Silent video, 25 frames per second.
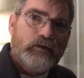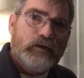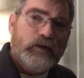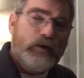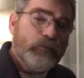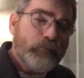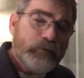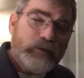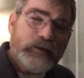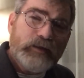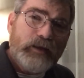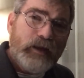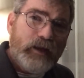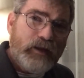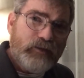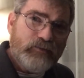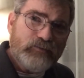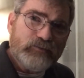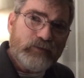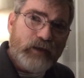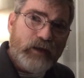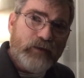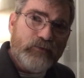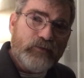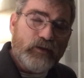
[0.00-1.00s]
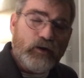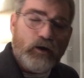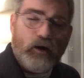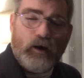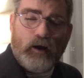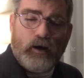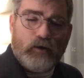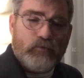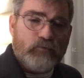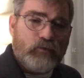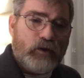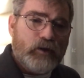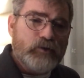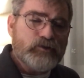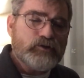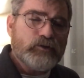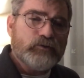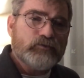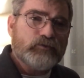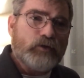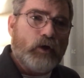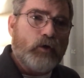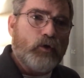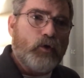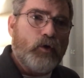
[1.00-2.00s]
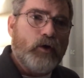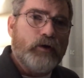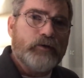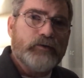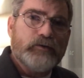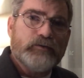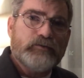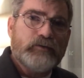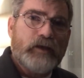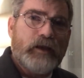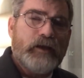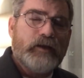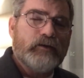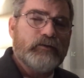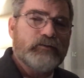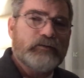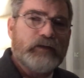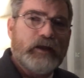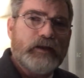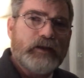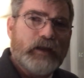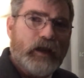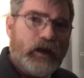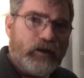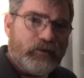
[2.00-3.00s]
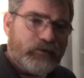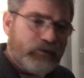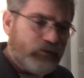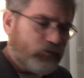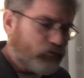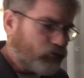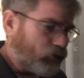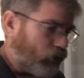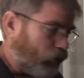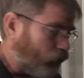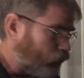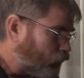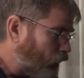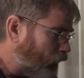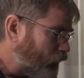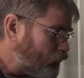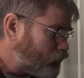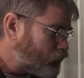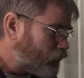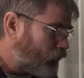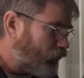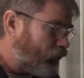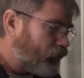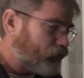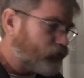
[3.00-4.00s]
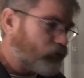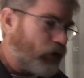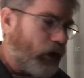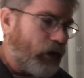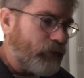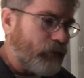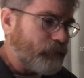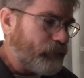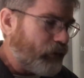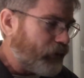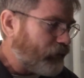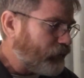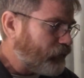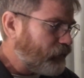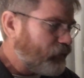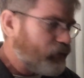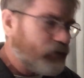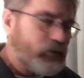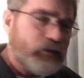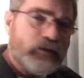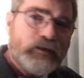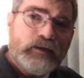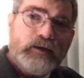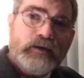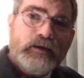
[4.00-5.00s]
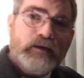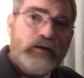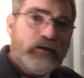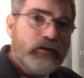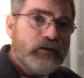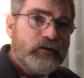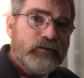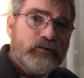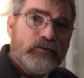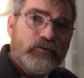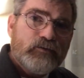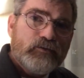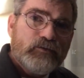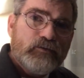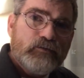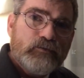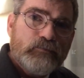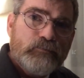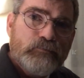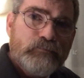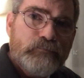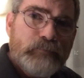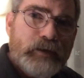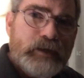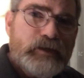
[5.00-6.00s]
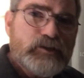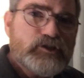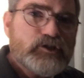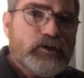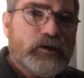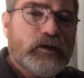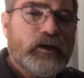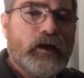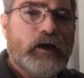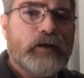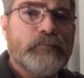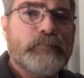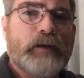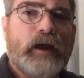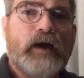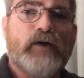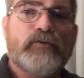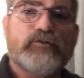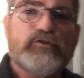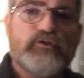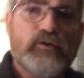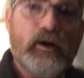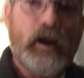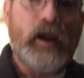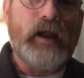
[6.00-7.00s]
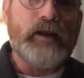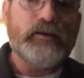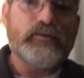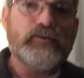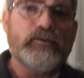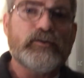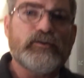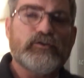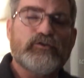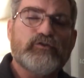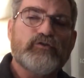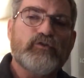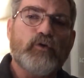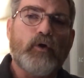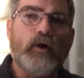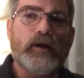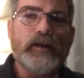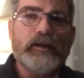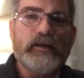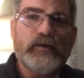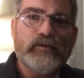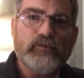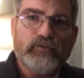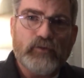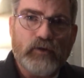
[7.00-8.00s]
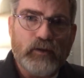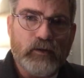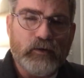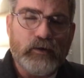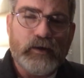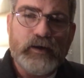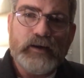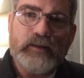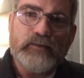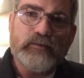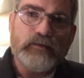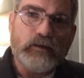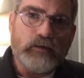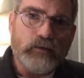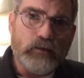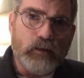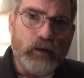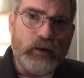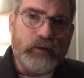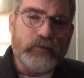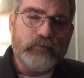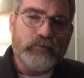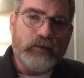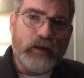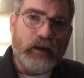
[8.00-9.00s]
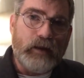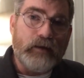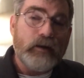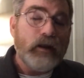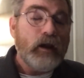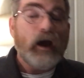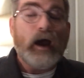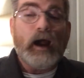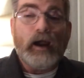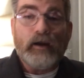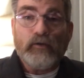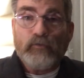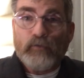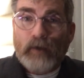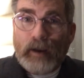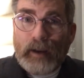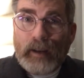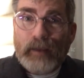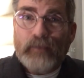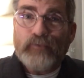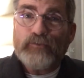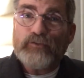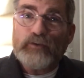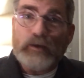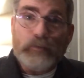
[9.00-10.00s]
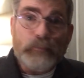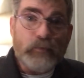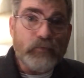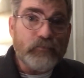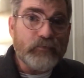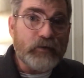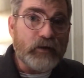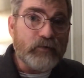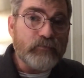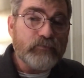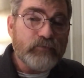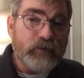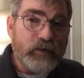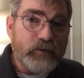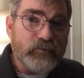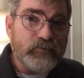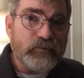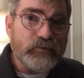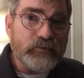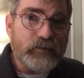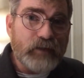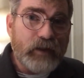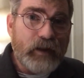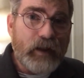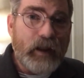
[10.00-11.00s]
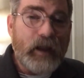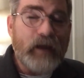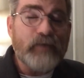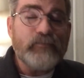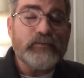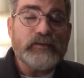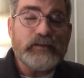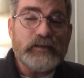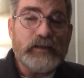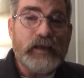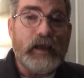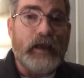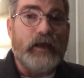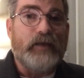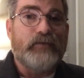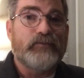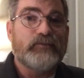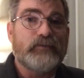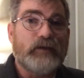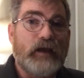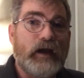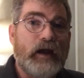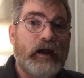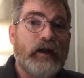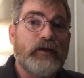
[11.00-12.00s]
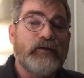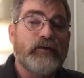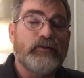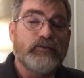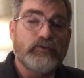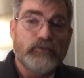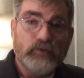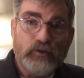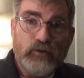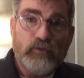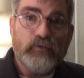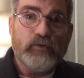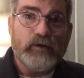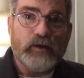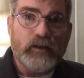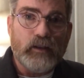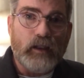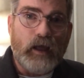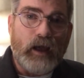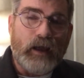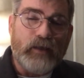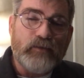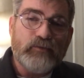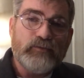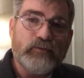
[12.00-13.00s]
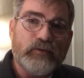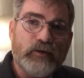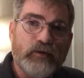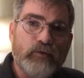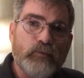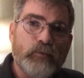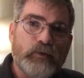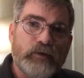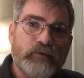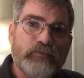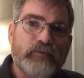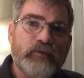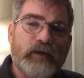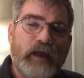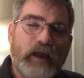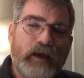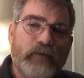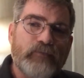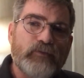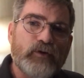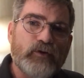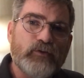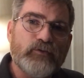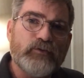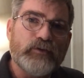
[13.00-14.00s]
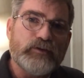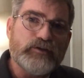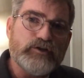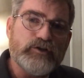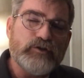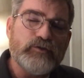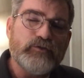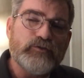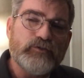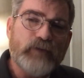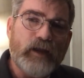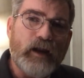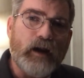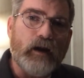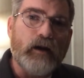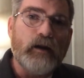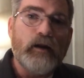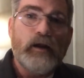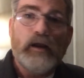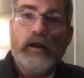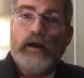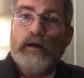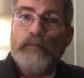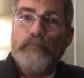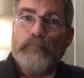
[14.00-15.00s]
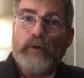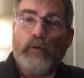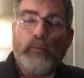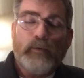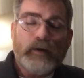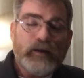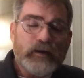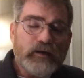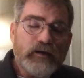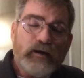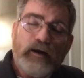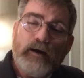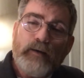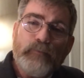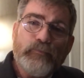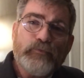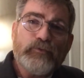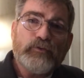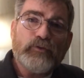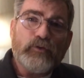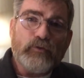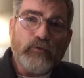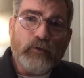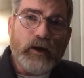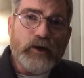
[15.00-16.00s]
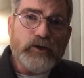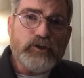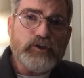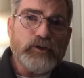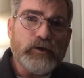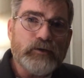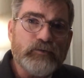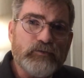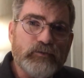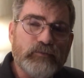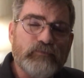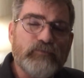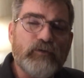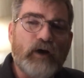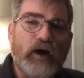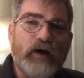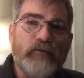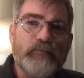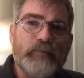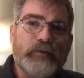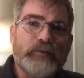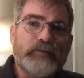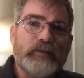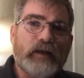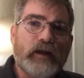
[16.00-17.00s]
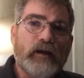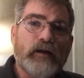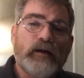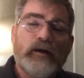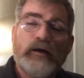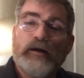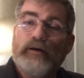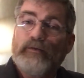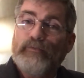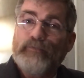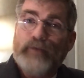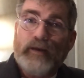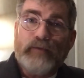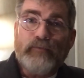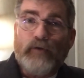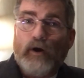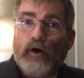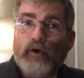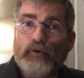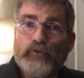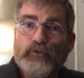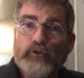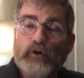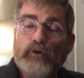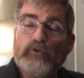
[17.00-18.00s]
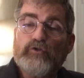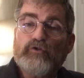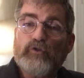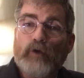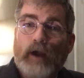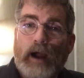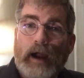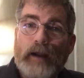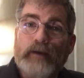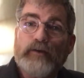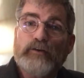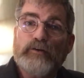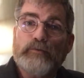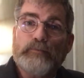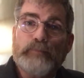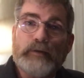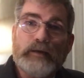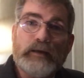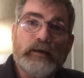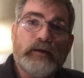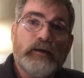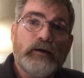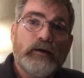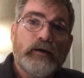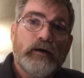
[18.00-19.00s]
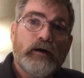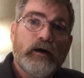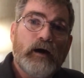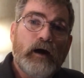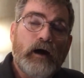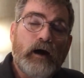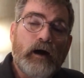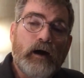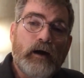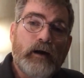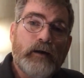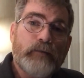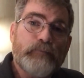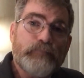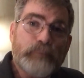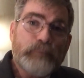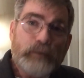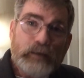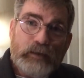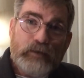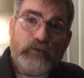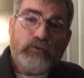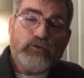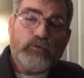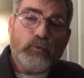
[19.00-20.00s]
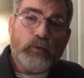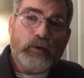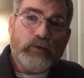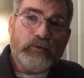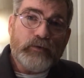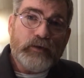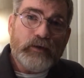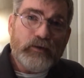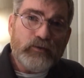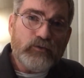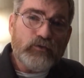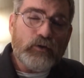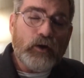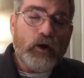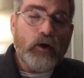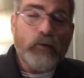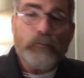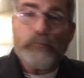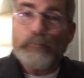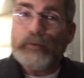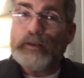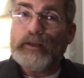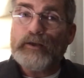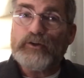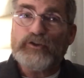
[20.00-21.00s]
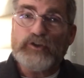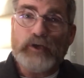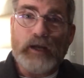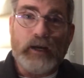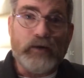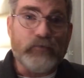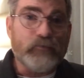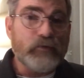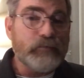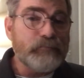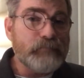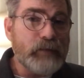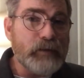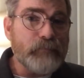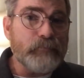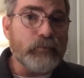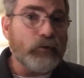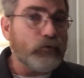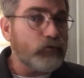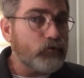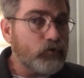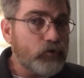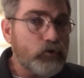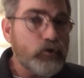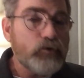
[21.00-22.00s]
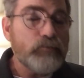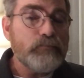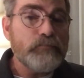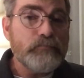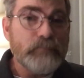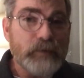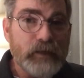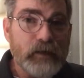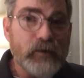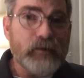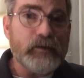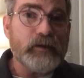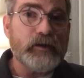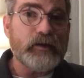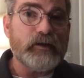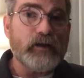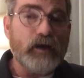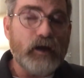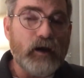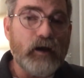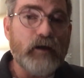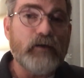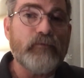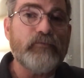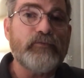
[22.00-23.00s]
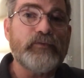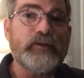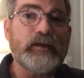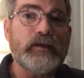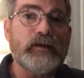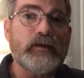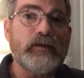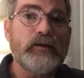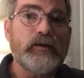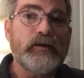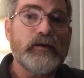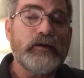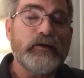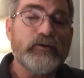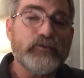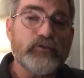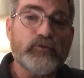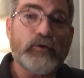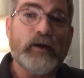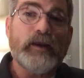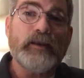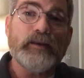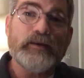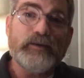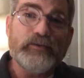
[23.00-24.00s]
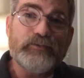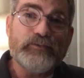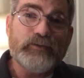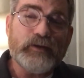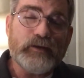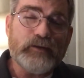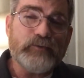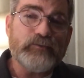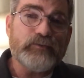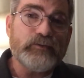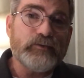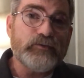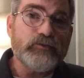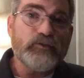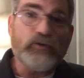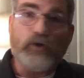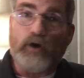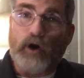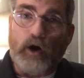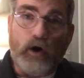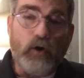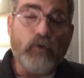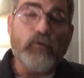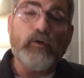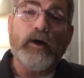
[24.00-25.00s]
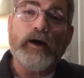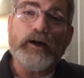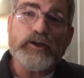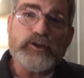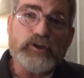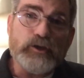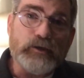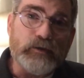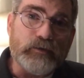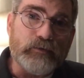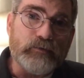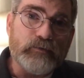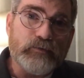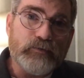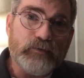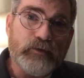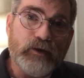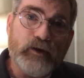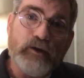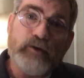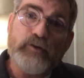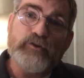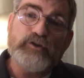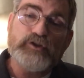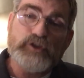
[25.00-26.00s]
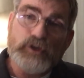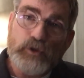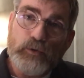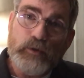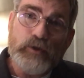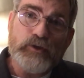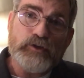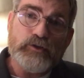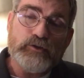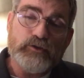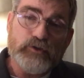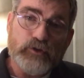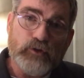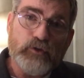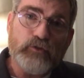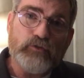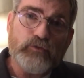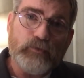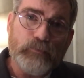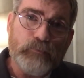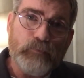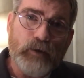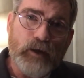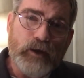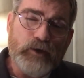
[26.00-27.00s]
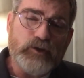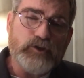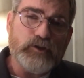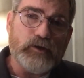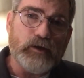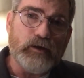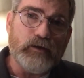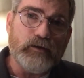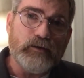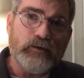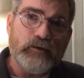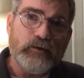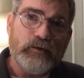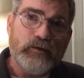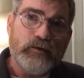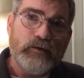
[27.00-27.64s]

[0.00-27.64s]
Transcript: And we can say that oh, Russia's going to take and take out Israel. Russia has not made any mention about trying to destroy Israel or anything like that. Iran, some of their friends that they have, yes, I do realize that we've had those issues there. But when it comes to Russia's involvement there, they've also tried to be uh, at peace with Israel because you got to remember, two million of the Israeli citizens are all Russian. They're Jewish Jews from Russia.